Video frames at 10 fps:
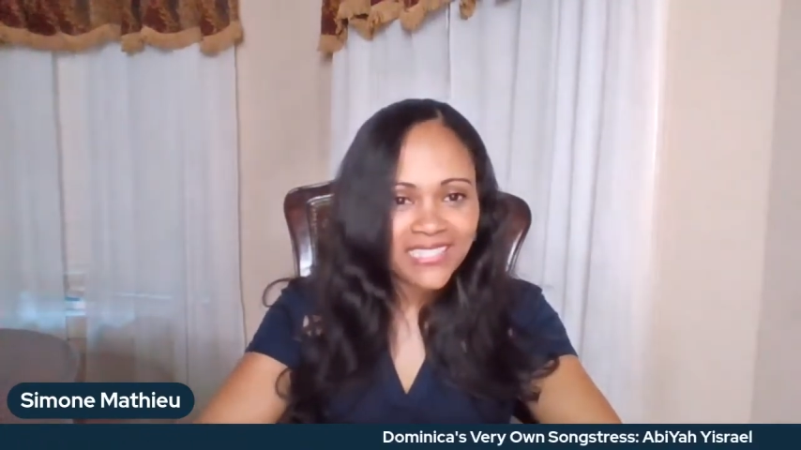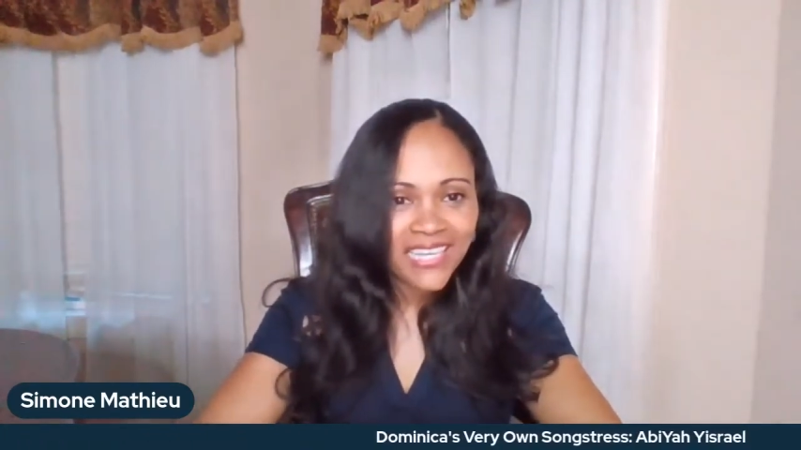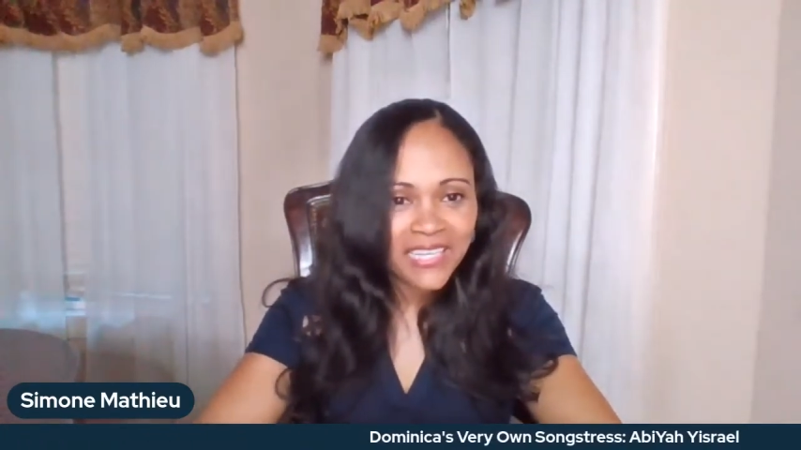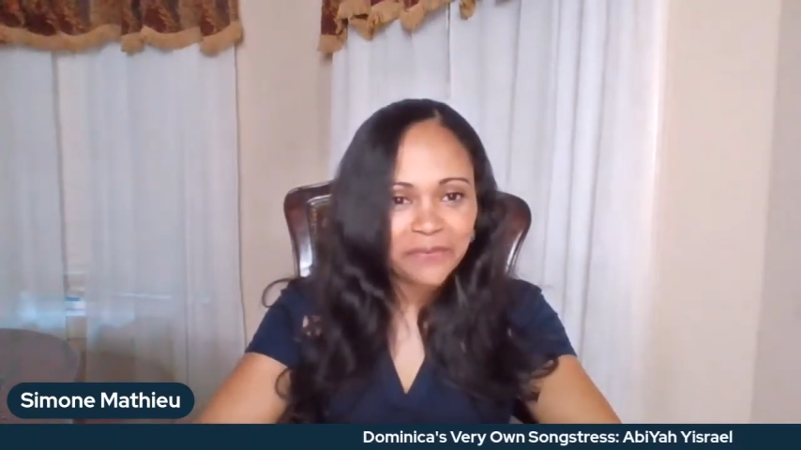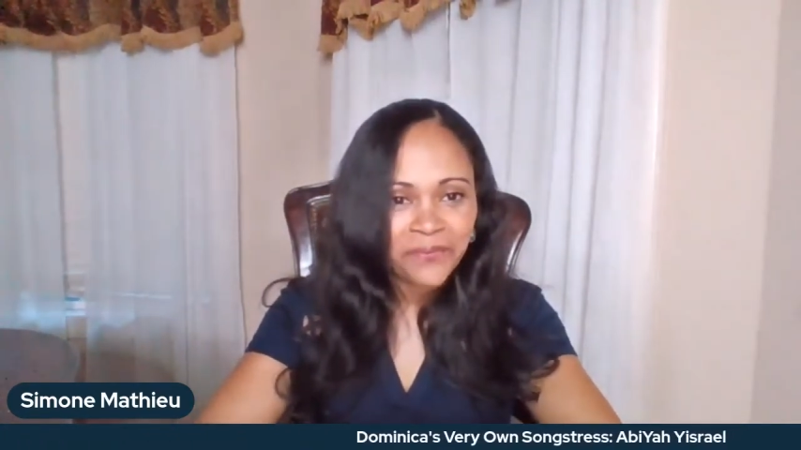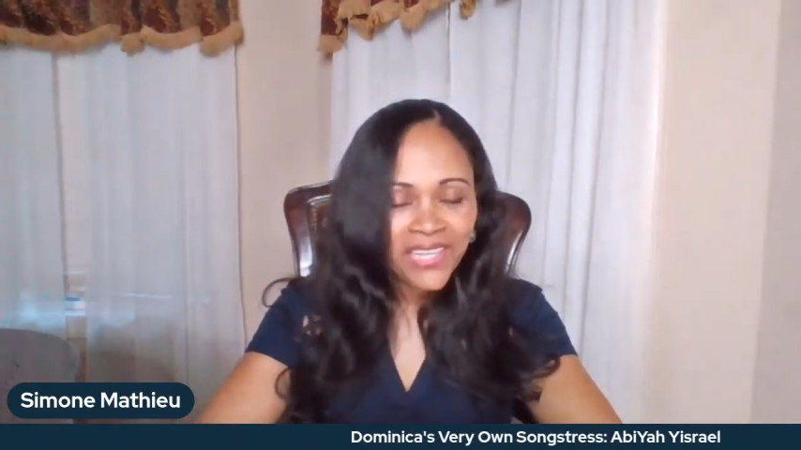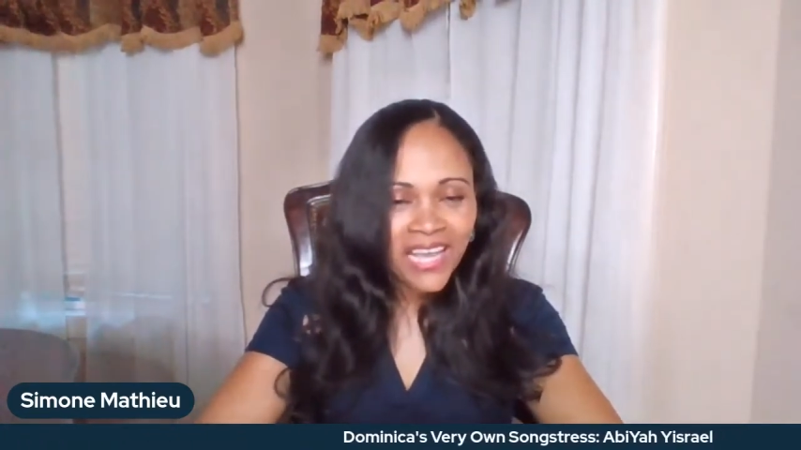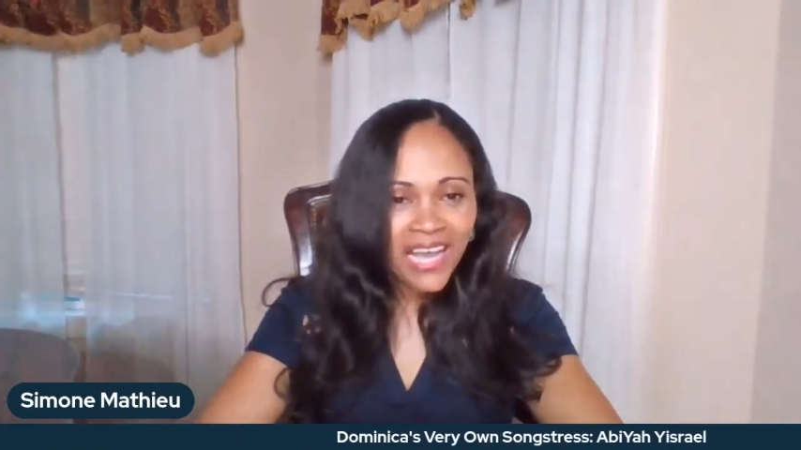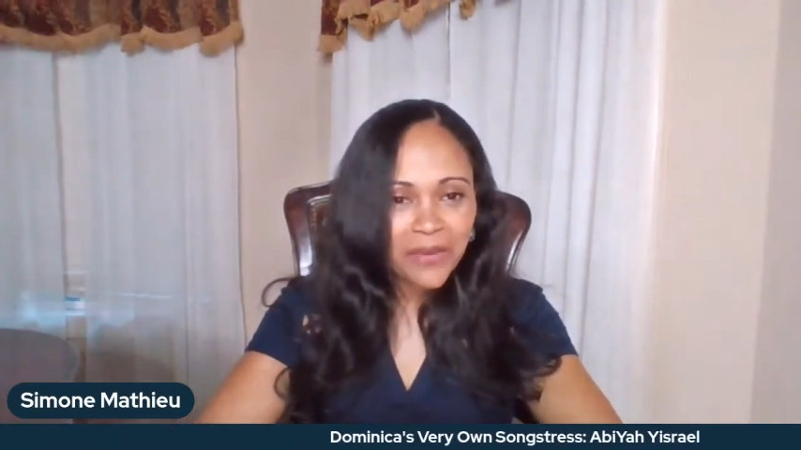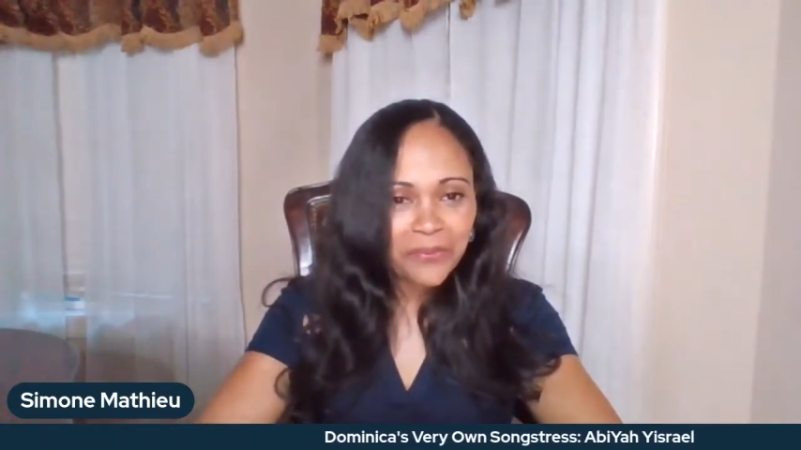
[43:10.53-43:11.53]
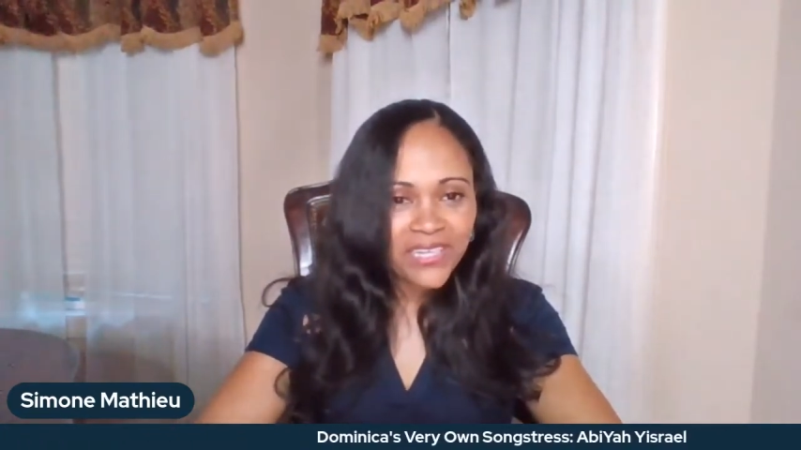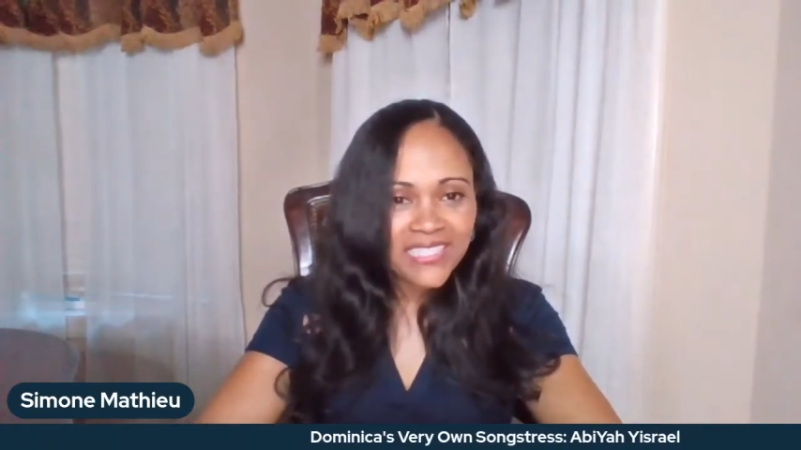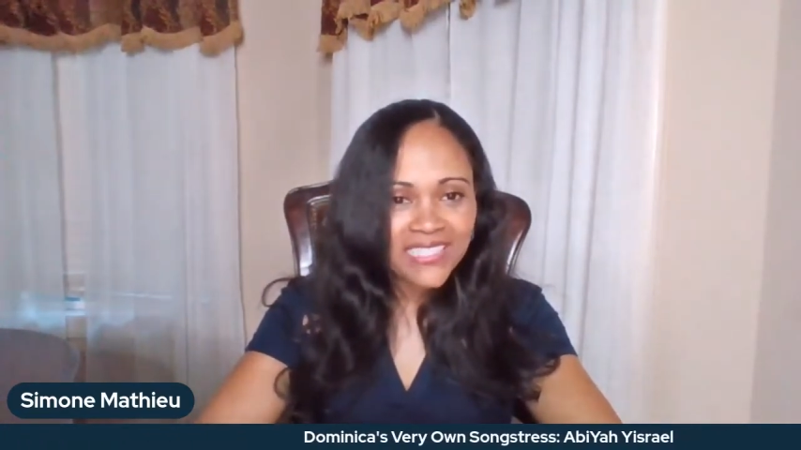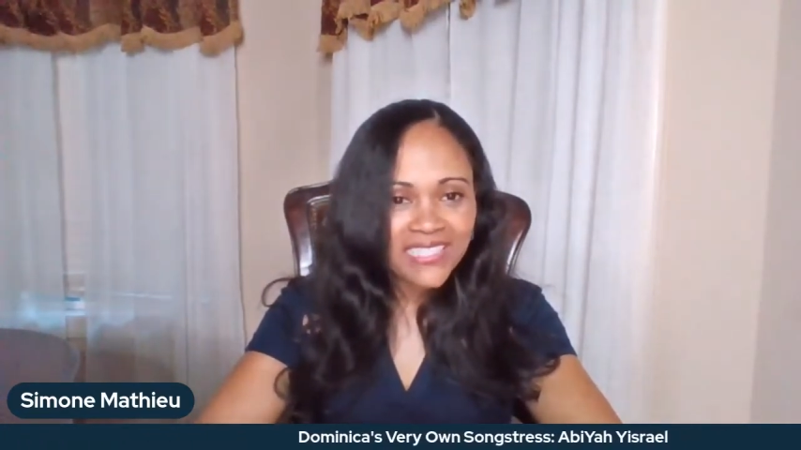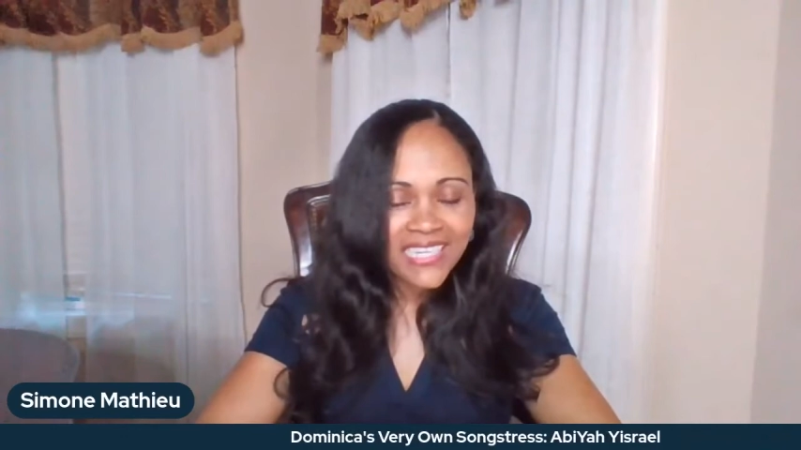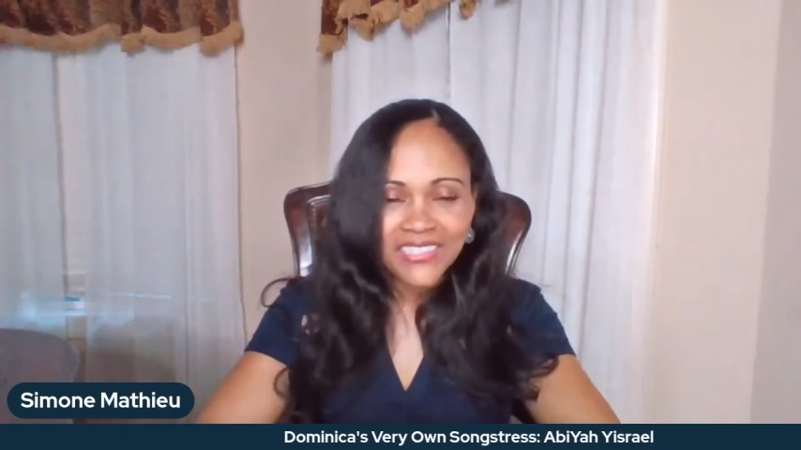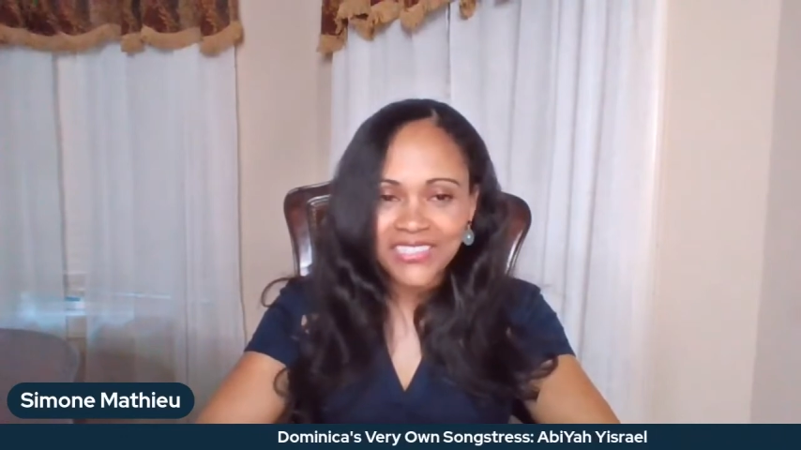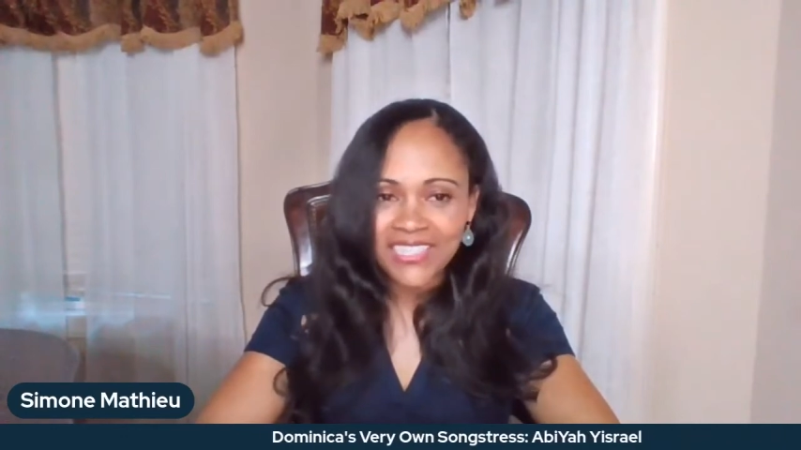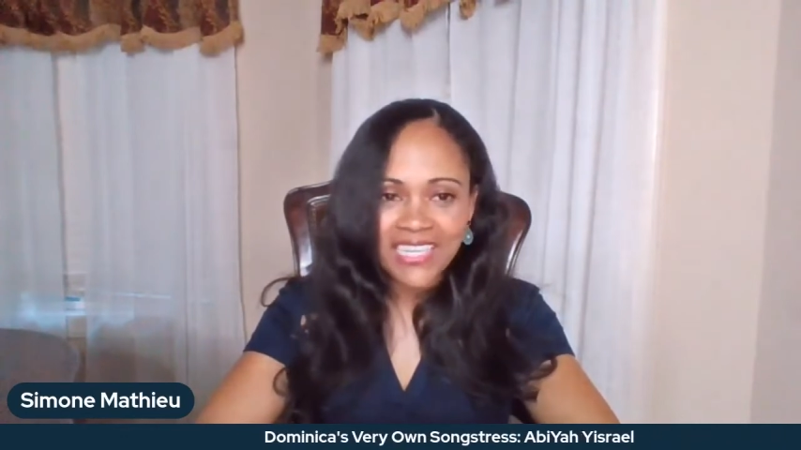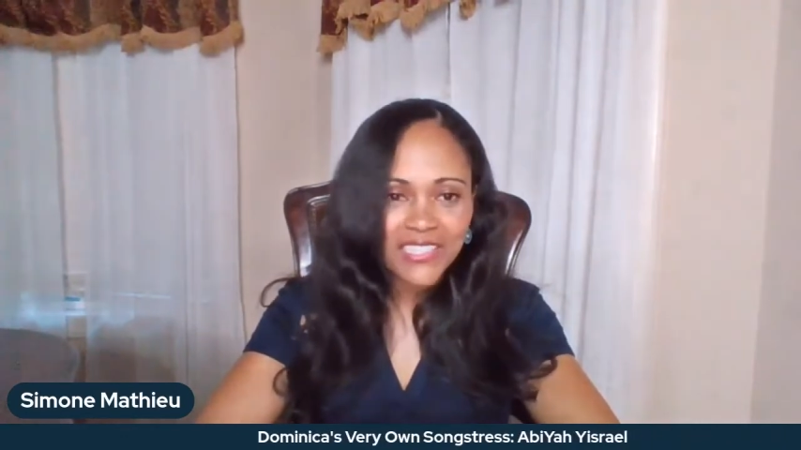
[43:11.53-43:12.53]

10 uh, presentation.